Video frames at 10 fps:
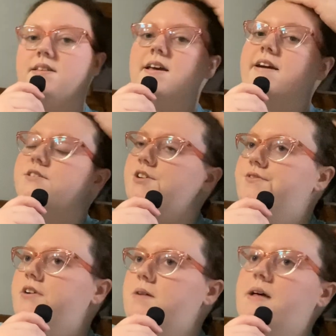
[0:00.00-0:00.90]
the hair soak
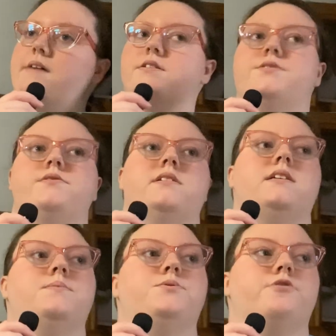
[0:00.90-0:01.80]
for a couple hours,
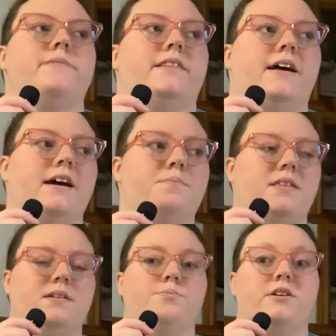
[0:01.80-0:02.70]
really absorbing that up,
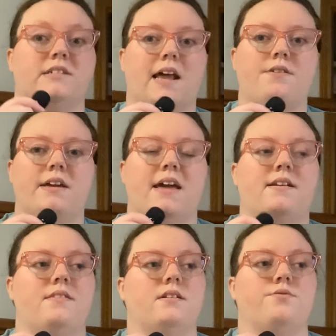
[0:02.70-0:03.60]
and then brush it out again
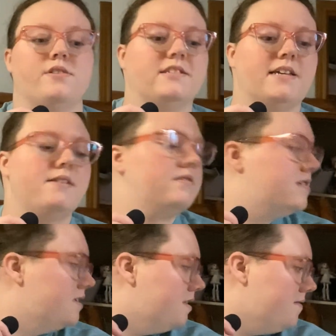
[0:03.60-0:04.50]
and then rinse it.
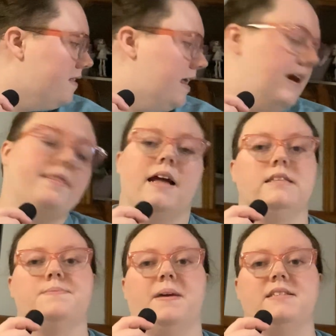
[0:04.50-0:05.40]
And
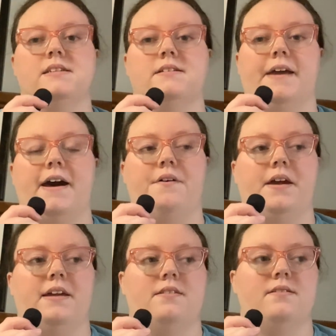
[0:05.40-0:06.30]
that's basically how
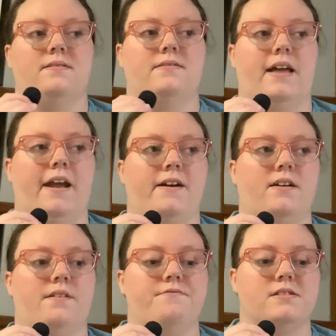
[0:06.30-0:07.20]
I get the
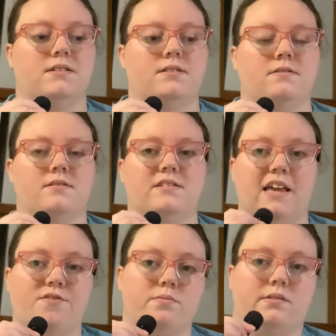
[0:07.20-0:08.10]
hair if it's
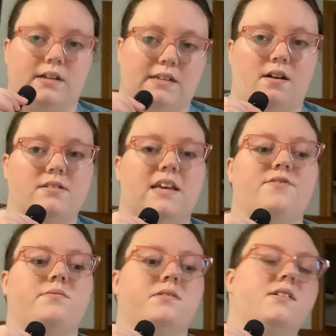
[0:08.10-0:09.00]
savable and not
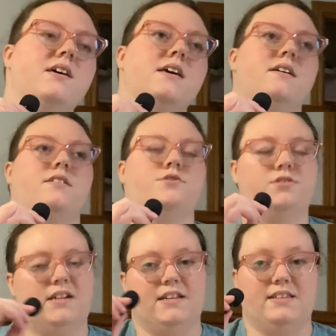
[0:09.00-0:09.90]
savable.
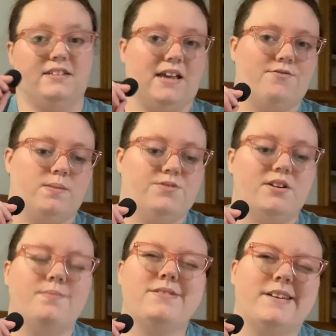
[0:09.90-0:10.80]
Usually it does have to be
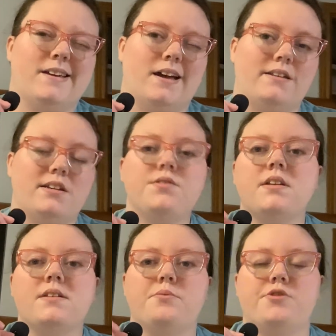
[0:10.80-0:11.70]
trimmed. I didn't
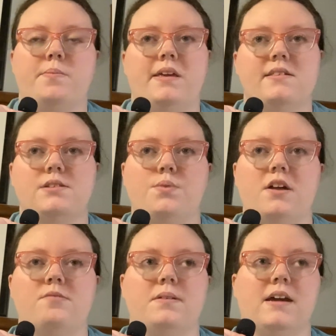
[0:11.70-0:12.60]
end up trimming this
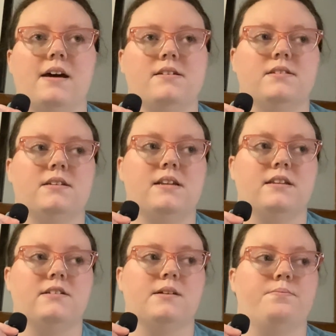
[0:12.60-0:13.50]
one because it
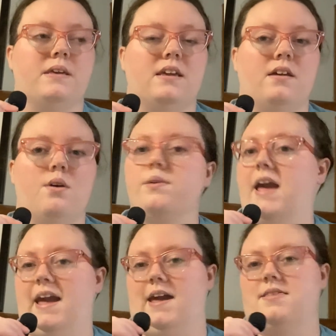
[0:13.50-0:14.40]
ended up being
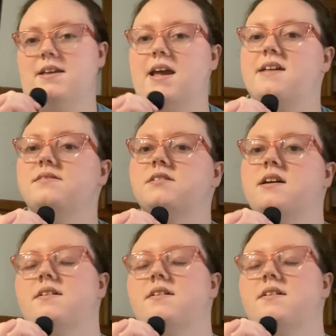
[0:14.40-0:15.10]
okay at the end.